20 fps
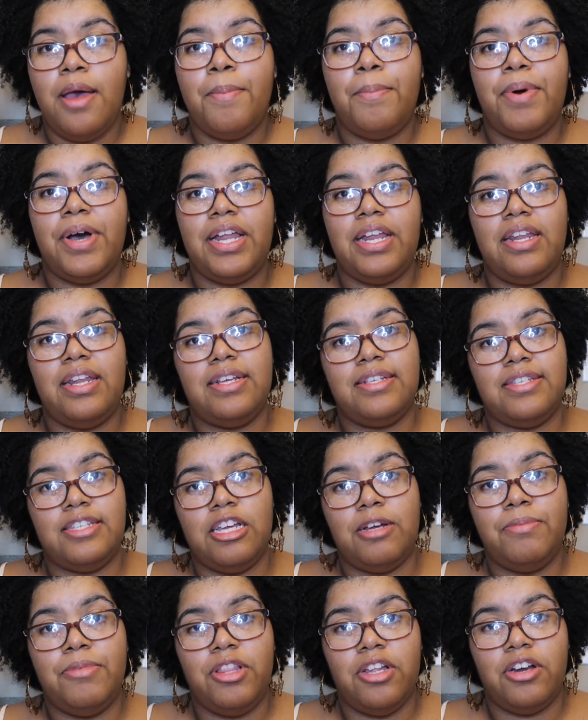but it is
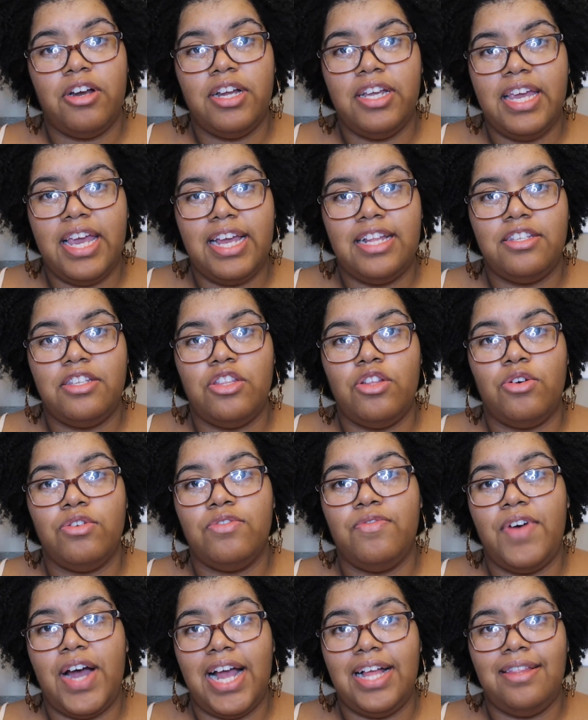similar again to those
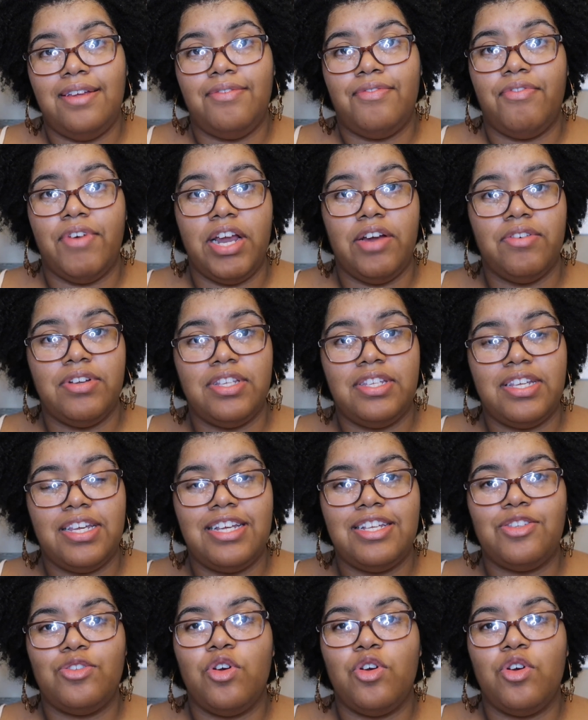violet fragrances.